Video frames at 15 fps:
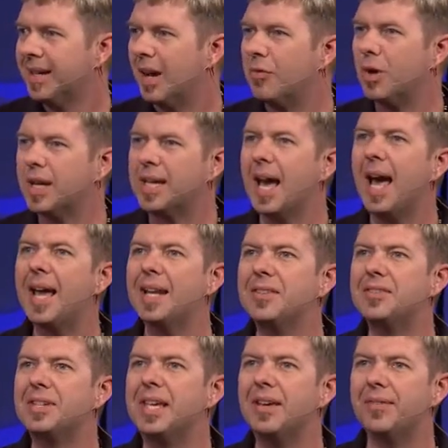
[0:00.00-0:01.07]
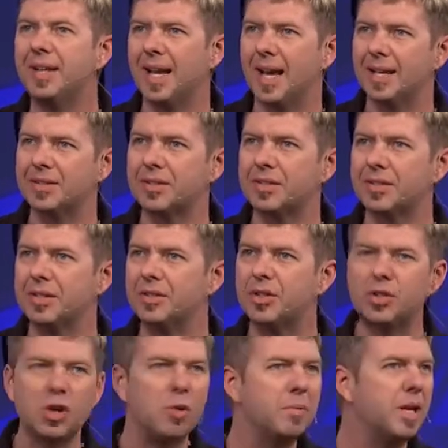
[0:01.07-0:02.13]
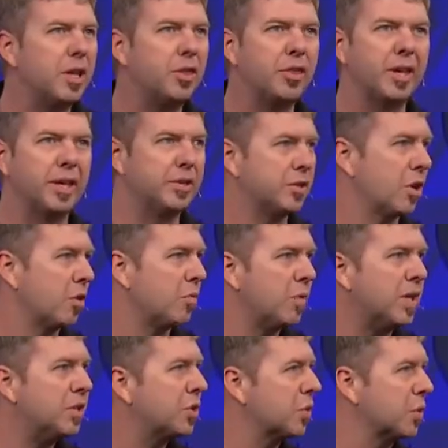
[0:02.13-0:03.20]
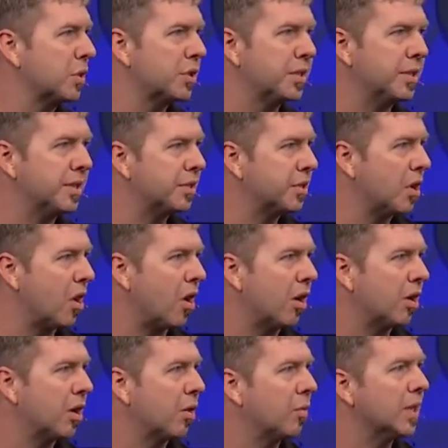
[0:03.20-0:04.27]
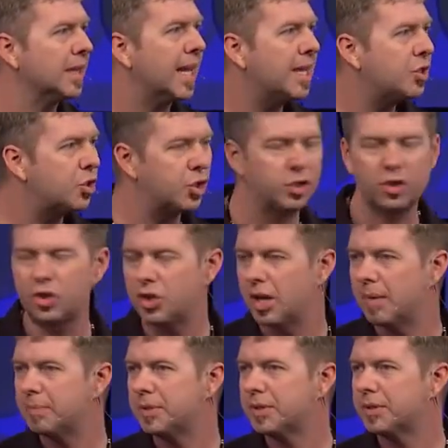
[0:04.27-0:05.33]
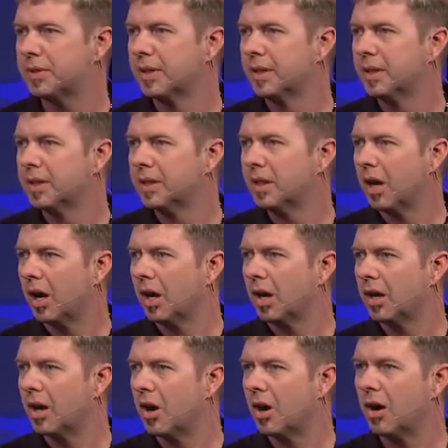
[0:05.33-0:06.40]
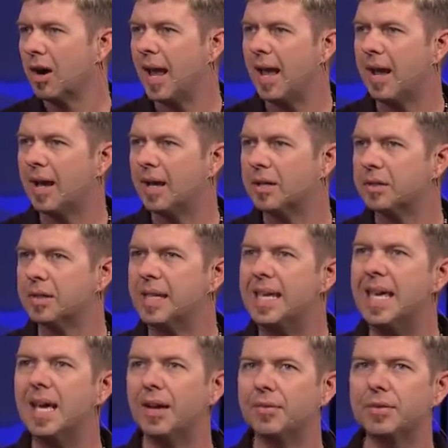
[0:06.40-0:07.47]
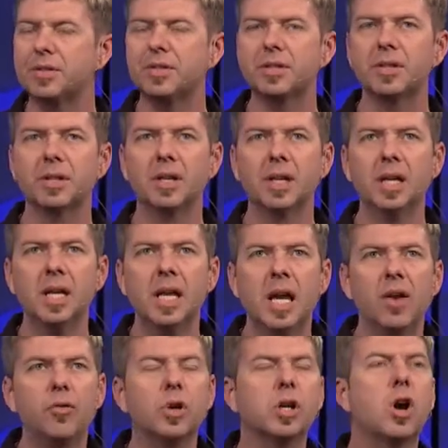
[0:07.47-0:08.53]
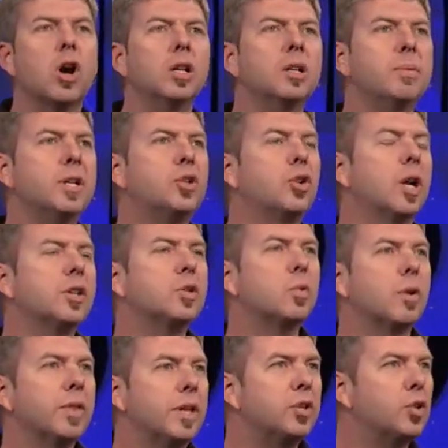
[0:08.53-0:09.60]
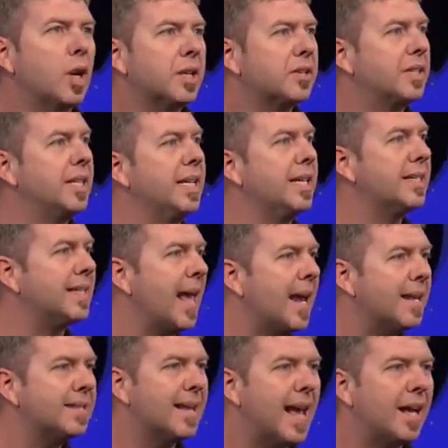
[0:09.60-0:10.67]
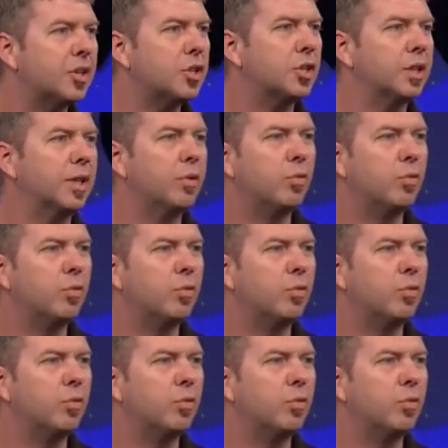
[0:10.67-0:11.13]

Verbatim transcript: of what God has given us in so many things our resources, our, our relationships, our, our uh, gifts if we're called to be trustworthy trustees, that is actually